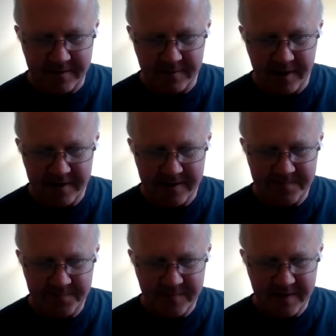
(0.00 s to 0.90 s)
you know,
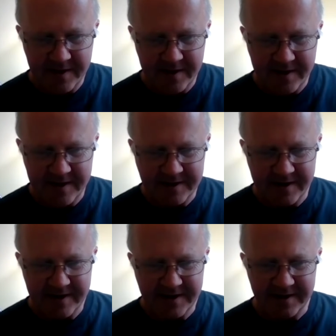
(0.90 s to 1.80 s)
is
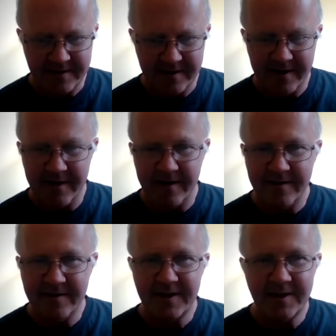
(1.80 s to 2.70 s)
it
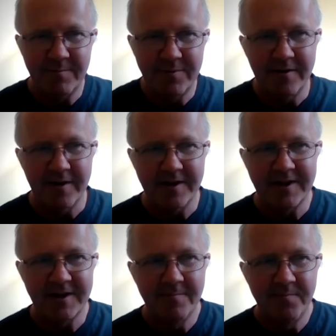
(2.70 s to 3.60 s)
something
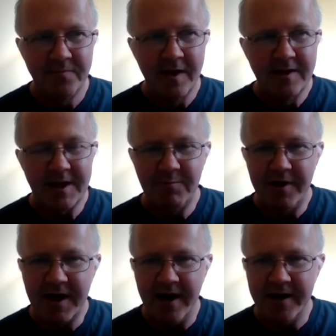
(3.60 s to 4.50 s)

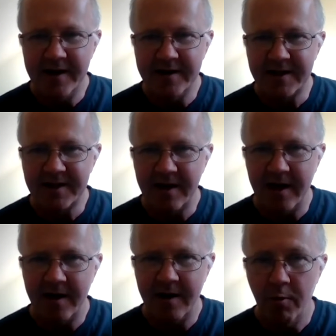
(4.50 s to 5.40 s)
you carry as
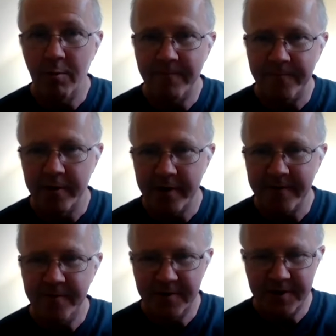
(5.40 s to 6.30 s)
a hope for a
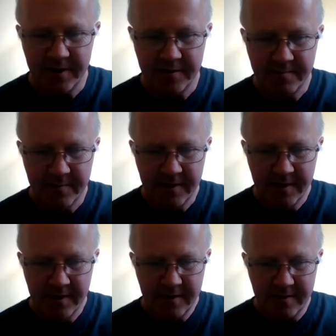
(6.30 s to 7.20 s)
future,
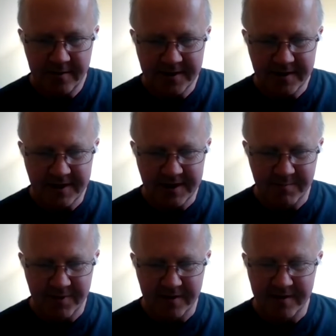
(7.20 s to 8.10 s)
or is it
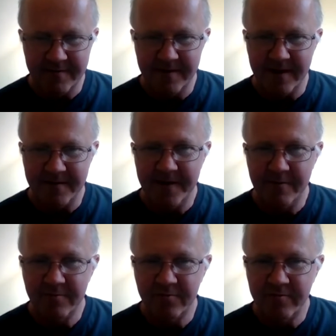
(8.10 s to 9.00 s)
something that
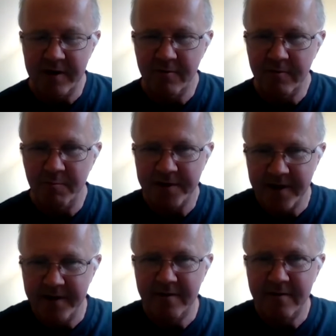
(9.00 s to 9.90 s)
feels real
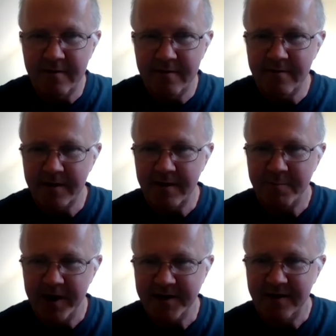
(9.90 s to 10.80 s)
within the
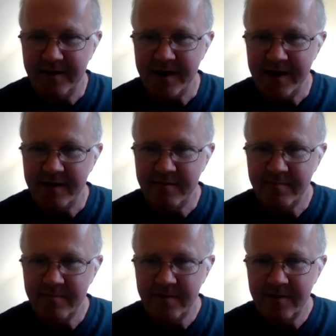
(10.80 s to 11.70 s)
present day,
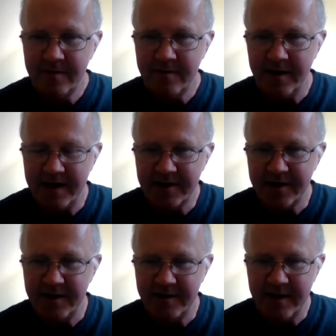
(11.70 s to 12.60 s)
that
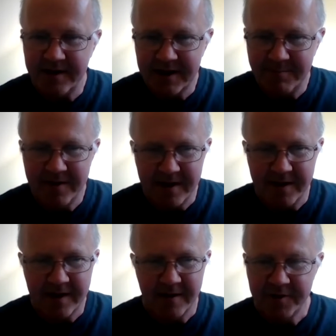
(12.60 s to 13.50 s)
actually is something
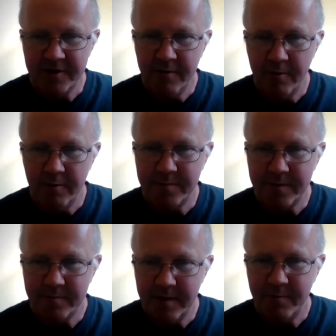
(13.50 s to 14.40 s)
that gives you hope?
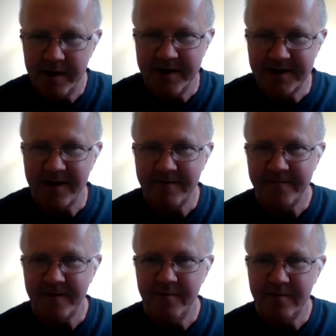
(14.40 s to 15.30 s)
Where is that
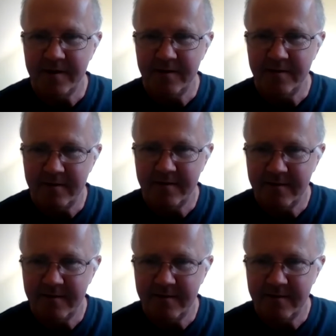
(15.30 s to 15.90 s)
found? And